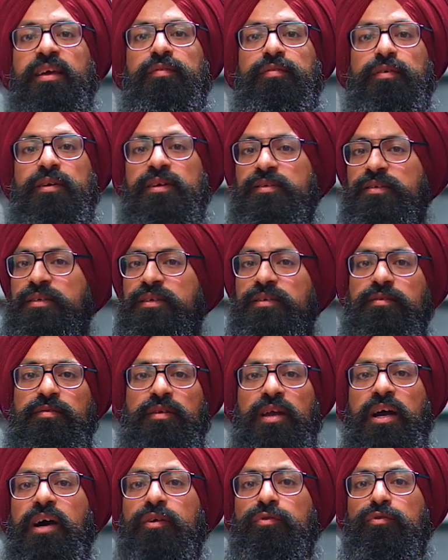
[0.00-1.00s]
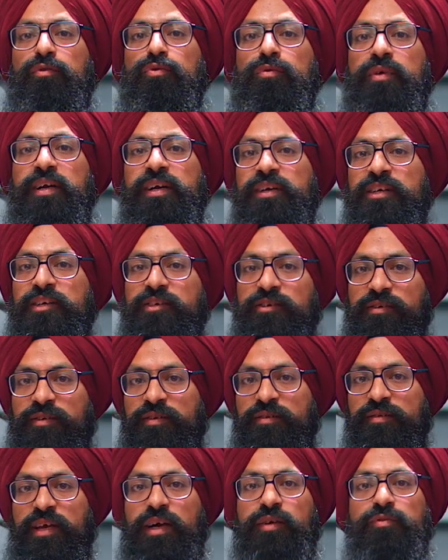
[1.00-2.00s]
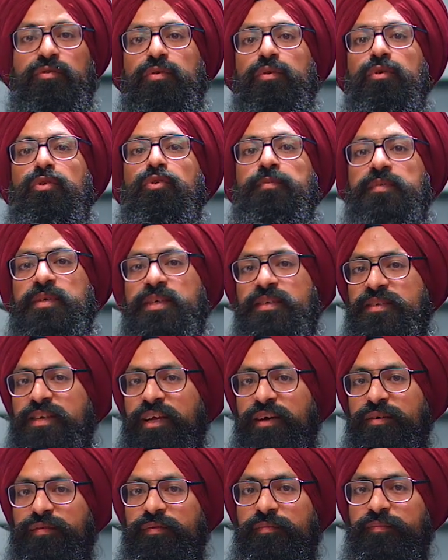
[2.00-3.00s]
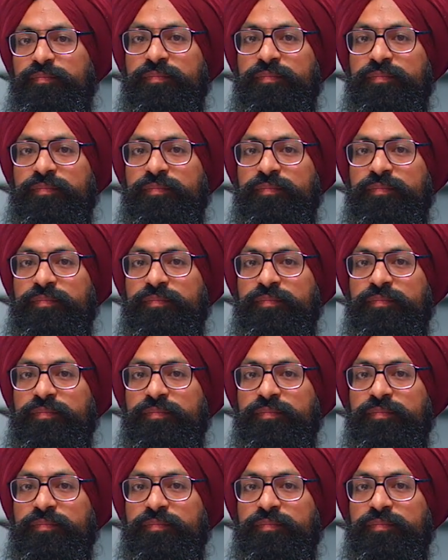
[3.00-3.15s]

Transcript: for instance, how to do conditionals, how to do loops and stuff,